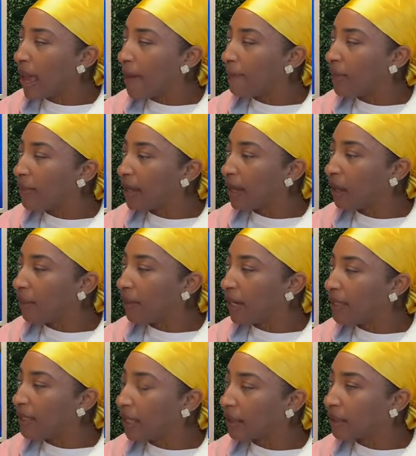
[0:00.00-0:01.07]
and BBL
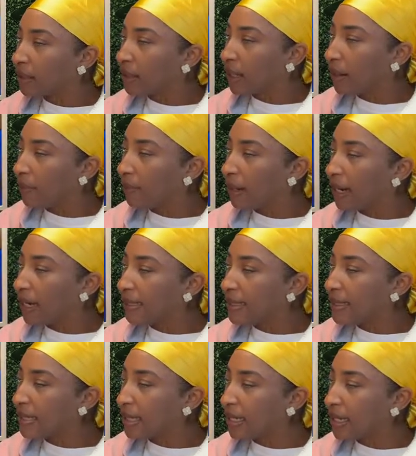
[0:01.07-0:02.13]
by Dr.
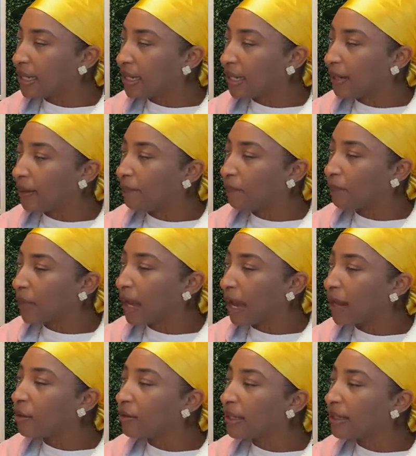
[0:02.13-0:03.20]
Abbasi.
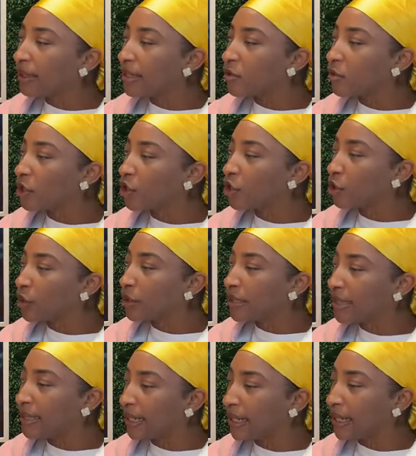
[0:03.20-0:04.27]
I don't think this one
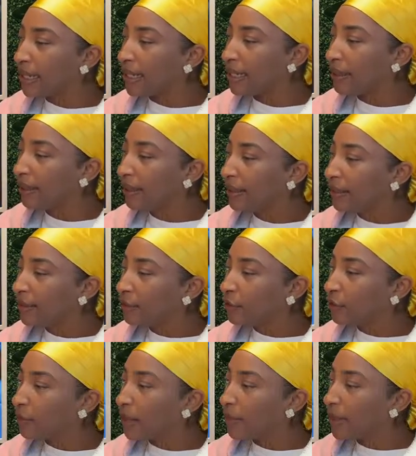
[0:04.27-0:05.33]
shows titty,
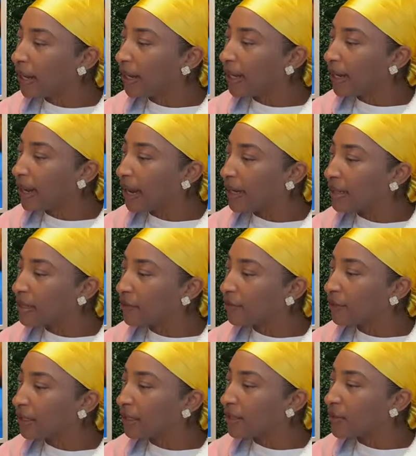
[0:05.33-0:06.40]
so maybe I can ask
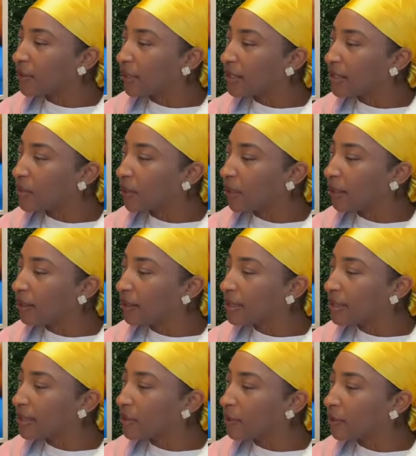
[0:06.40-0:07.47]
for this one as well
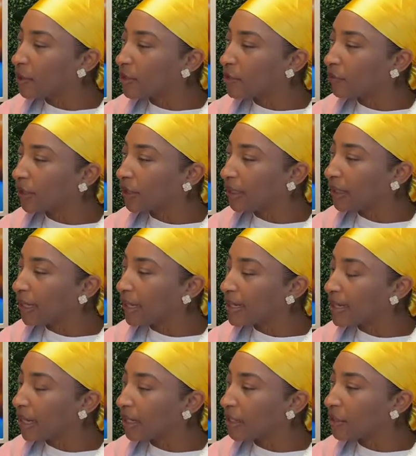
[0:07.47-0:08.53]
because this one looks really
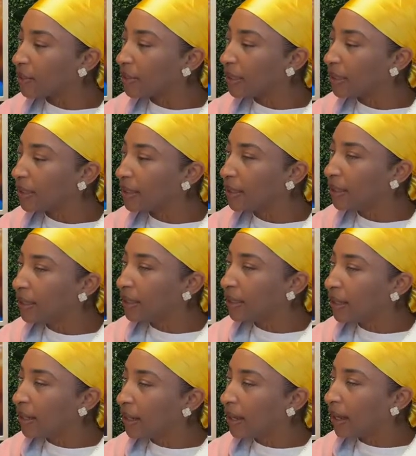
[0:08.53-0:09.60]
nice actually.
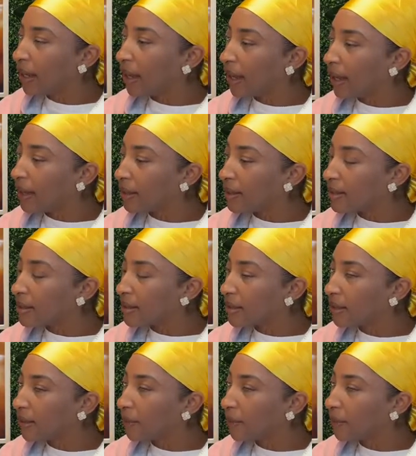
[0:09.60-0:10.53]
And